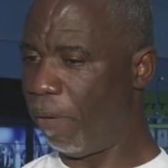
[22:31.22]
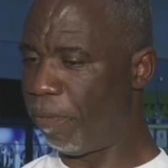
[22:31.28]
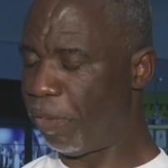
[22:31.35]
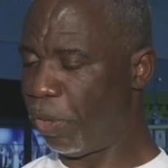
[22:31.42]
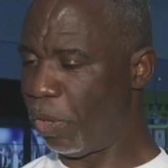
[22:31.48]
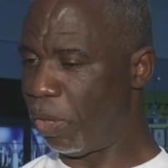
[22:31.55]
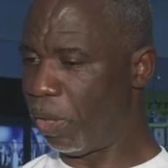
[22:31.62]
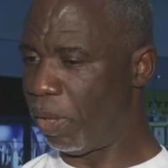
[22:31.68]
of
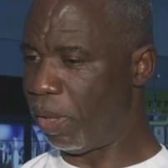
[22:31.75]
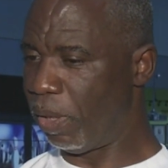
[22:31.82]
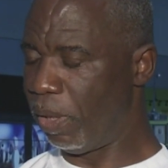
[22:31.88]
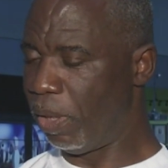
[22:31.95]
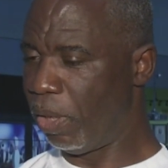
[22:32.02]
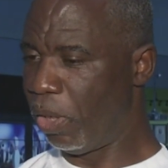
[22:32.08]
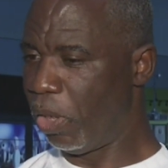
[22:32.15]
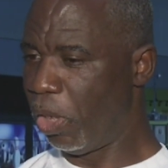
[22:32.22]
the
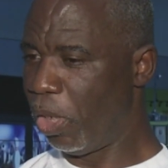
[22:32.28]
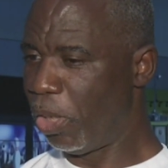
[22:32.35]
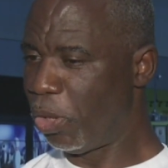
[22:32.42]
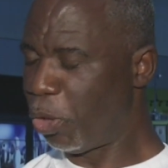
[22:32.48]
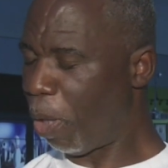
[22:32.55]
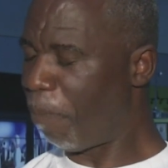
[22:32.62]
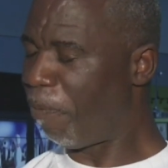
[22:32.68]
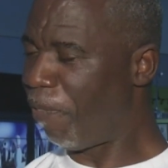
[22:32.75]

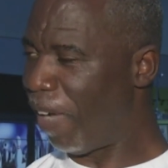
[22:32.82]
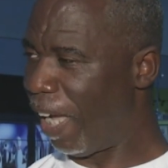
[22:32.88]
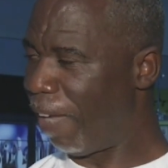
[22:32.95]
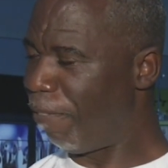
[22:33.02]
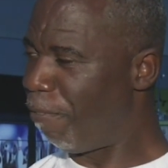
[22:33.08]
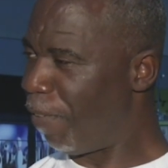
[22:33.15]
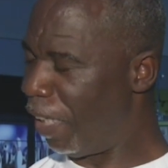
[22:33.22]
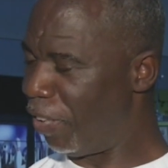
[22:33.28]
top
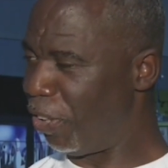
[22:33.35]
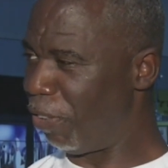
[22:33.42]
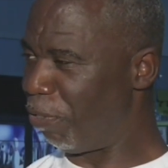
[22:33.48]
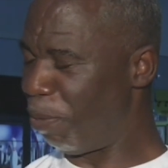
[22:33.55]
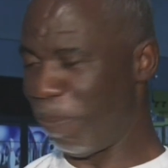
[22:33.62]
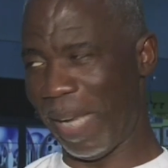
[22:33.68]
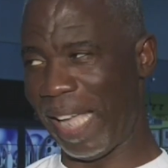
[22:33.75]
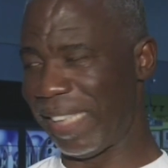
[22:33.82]
five finishers
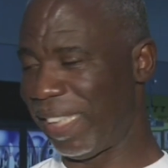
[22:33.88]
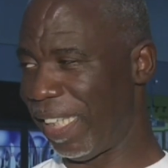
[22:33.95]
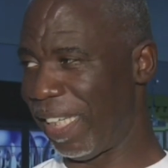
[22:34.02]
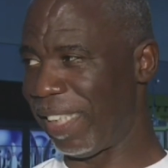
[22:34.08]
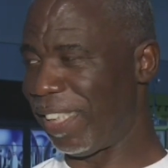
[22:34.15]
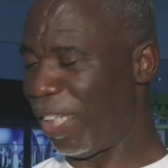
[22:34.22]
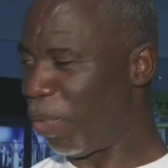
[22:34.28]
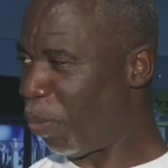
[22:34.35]
from last
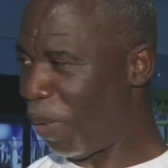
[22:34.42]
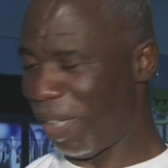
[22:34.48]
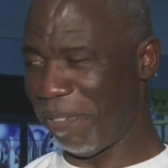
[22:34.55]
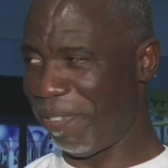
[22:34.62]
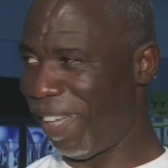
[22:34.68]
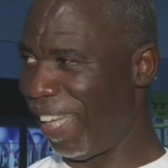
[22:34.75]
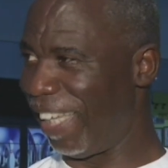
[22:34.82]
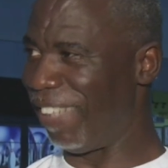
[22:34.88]
year didn't
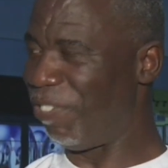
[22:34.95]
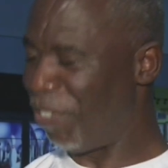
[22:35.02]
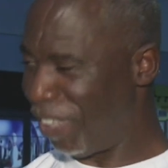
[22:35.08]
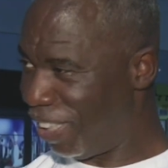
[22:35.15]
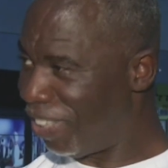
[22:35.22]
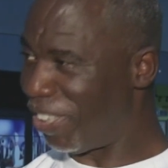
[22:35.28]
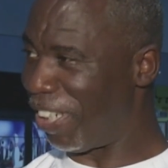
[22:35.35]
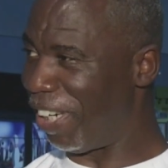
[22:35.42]
qualify for
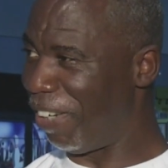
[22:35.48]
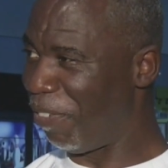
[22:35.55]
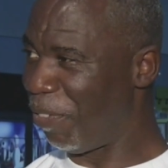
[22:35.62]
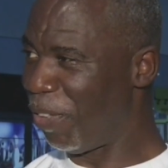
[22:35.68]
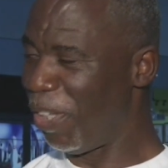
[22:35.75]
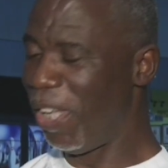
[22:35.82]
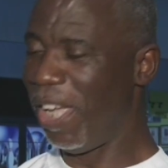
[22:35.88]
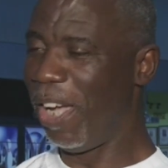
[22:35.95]
this year.
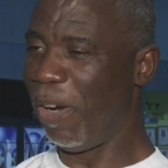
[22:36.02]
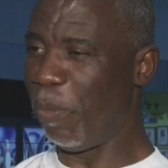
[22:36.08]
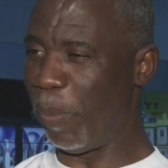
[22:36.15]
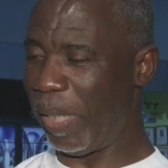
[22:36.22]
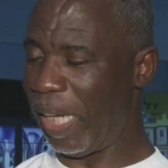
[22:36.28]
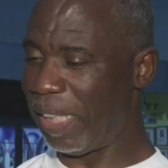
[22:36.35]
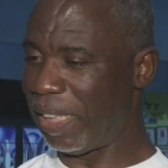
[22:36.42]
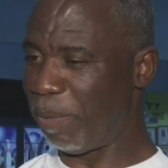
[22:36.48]

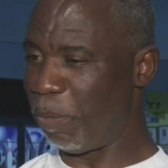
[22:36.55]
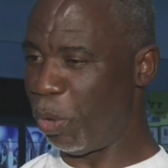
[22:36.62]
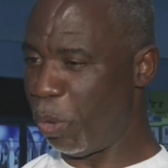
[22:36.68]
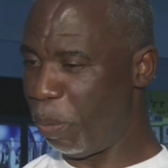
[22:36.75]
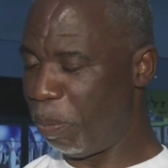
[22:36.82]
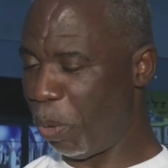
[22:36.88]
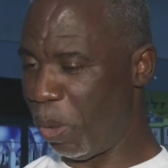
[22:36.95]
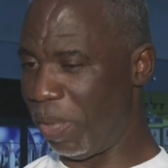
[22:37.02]
We had some
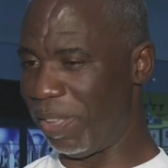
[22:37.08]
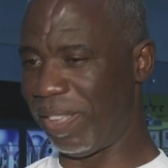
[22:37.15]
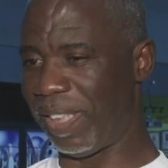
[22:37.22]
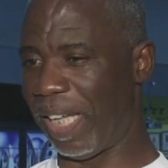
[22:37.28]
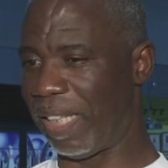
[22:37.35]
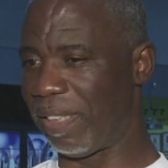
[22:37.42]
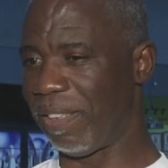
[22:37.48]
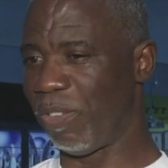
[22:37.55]
new bowlers
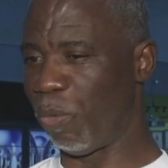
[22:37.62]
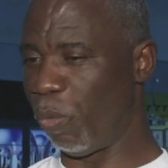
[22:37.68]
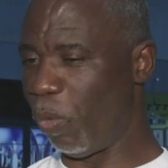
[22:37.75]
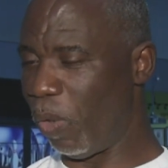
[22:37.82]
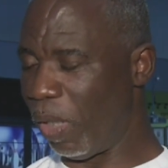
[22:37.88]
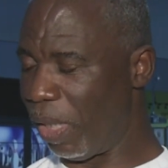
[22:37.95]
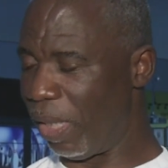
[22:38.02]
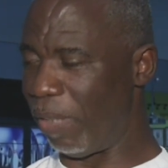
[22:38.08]
that
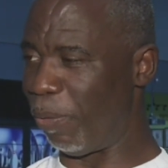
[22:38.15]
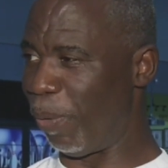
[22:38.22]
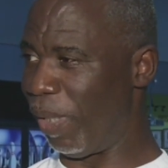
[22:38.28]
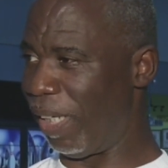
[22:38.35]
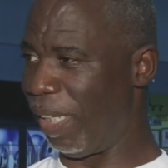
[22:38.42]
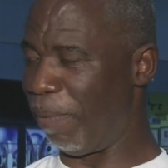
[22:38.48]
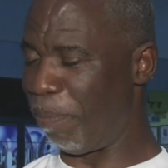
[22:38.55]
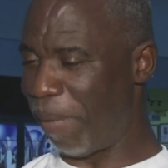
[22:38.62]
really,
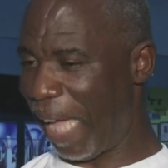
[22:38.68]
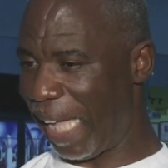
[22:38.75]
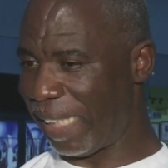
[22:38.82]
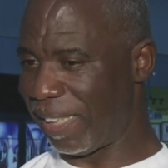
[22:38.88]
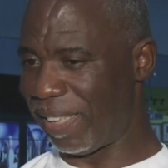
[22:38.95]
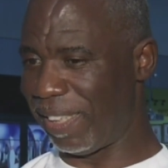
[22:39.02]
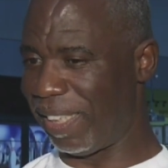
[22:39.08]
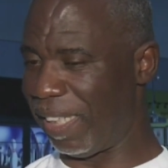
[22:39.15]
really
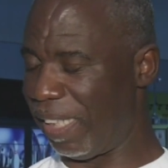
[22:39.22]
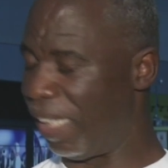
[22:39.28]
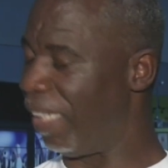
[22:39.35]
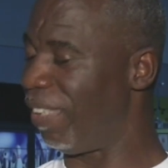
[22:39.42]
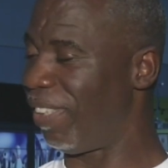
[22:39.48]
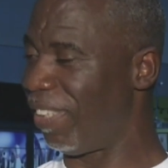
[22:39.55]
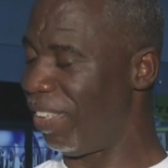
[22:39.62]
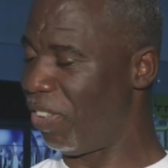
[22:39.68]
blasted the
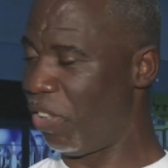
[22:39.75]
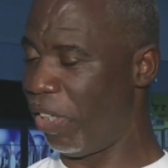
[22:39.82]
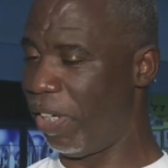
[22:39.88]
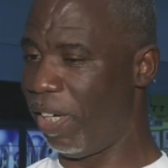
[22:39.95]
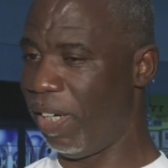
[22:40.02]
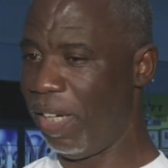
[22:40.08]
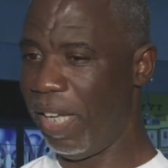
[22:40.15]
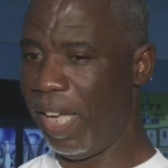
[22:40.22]
lanes this
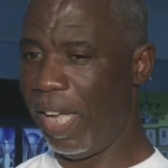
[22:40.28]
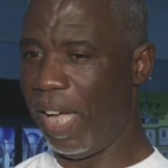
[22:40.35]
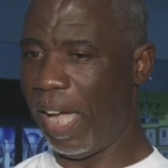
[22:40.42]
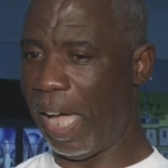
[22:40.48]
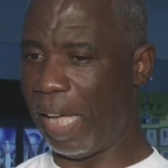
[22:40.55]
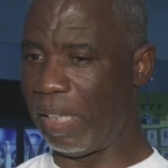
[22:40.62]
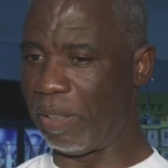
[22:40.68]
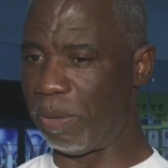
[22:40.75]
year
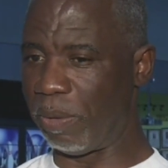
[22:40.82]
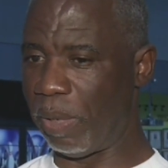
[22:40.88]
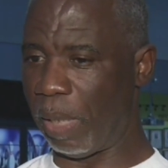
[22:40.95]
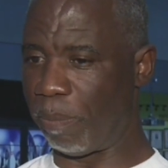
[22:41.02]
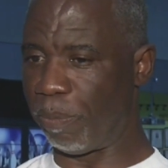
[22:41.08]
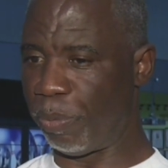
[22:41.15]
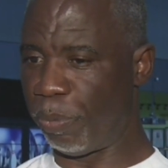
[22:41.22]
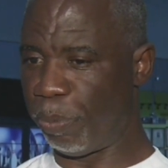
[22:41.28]

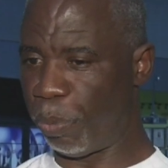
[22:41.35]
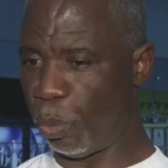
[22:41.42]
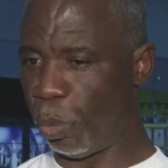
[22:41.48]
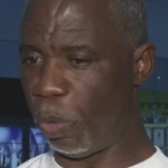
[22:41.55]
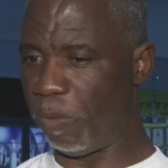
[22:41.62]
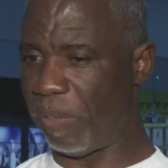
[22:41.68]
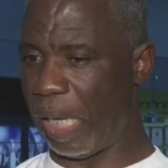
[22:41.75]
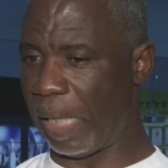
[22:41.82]
and
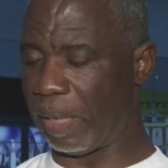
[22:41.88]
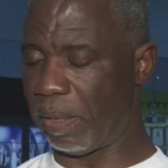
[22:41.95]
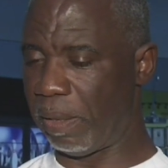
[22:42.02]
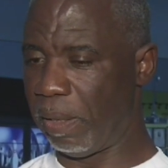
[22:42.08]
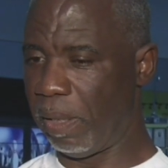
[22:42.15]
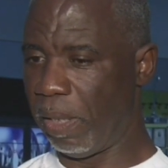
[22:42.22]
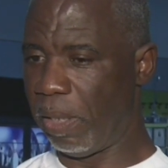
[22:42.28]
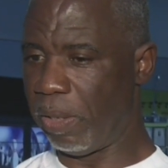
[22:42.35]
proved that
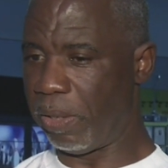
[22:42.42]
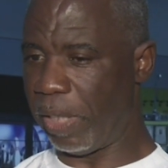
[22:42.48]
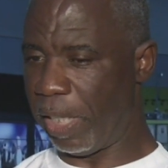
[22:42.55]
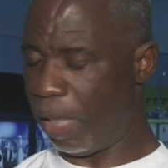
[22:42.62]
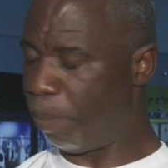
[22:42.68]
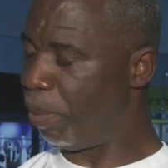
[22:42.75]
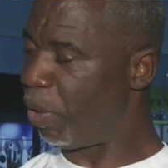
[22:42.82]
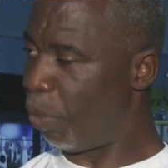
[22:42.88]

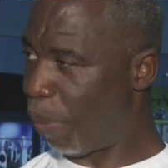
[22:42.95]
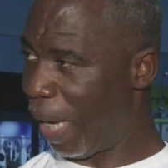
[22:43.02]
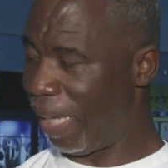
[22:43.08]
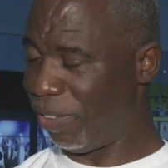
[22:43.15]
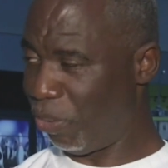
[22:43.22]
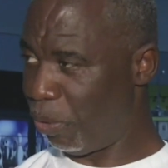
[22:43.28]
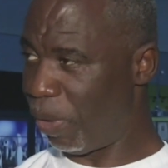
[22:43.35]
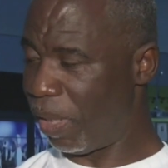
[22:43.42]
they're able to
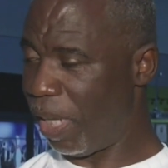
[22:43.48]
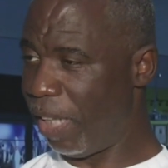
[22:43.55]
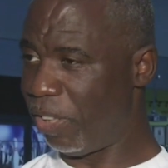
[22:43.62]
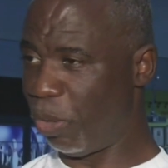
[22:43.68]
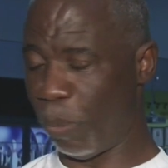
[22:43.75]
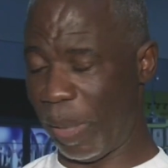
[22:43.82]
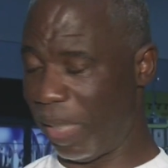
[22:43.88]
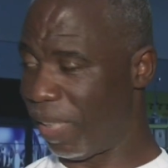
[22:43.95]
rise to the
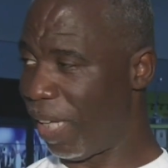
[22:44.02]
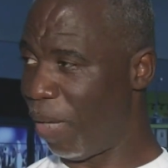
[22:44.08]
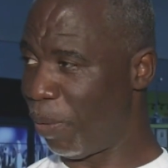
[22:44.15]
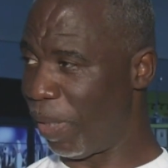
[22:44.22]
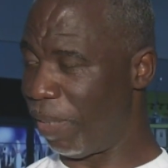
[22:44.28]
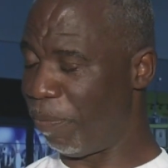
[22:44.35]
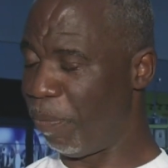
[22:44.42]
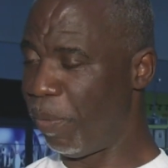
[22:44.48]
occasion when it
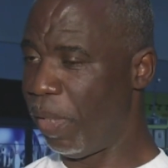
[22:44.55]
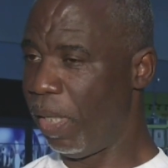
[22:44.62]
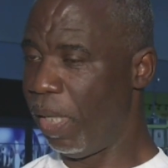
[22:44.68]
counted.